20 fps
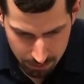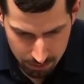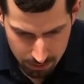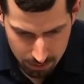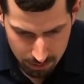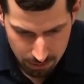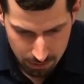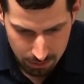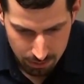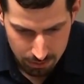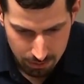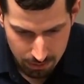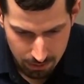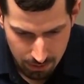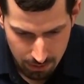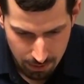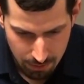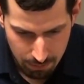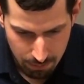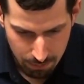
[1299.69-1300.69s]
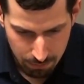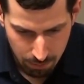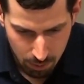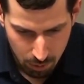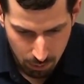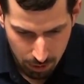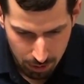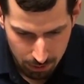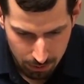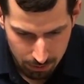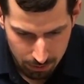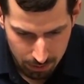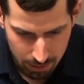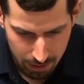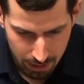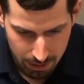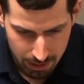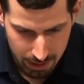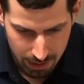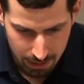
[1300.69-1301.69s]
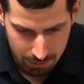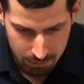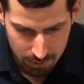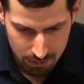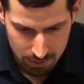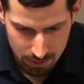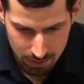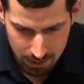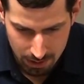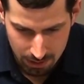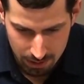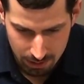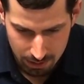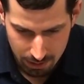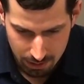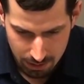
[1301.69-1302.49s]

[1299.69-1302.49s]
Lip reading: to quote, and then I'm just going to